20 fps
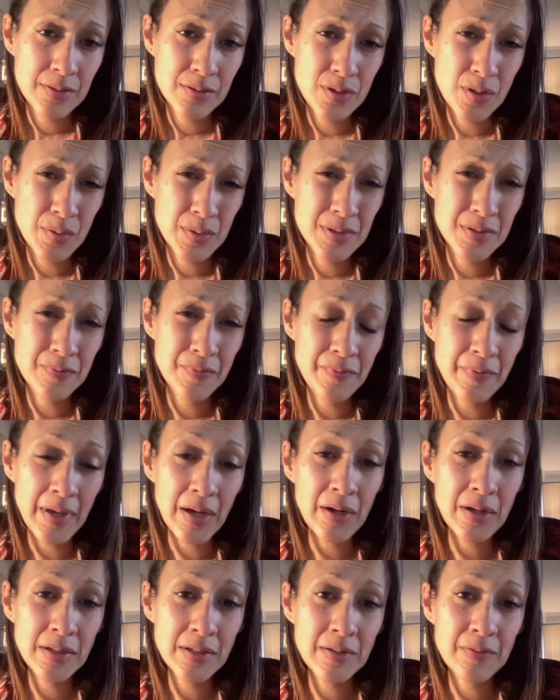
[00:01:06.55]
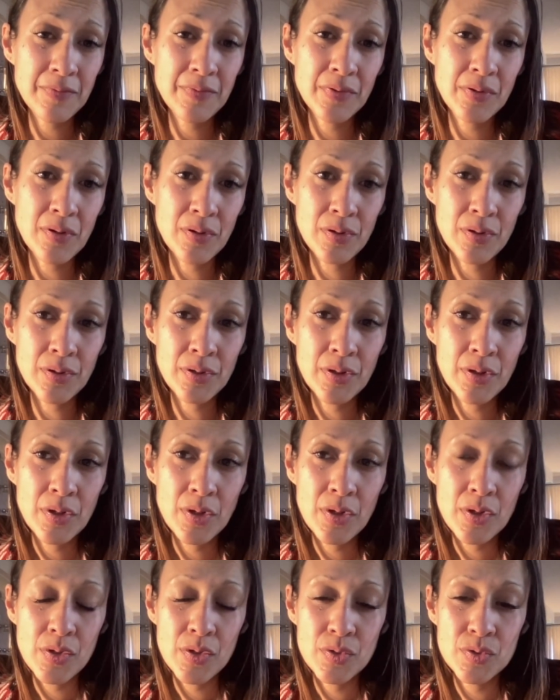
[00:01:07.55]
So it's very difficult
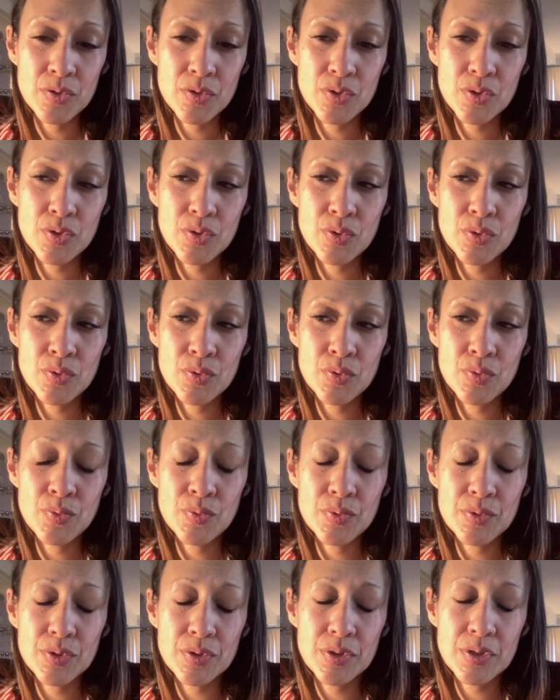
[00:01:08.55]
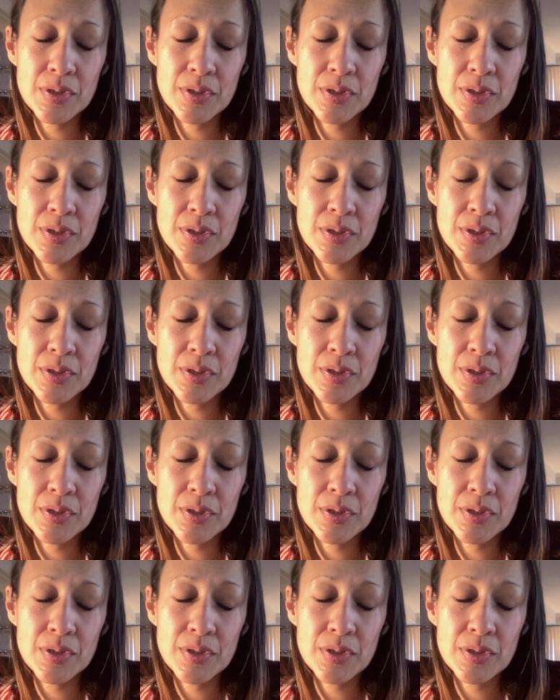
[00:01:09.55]
to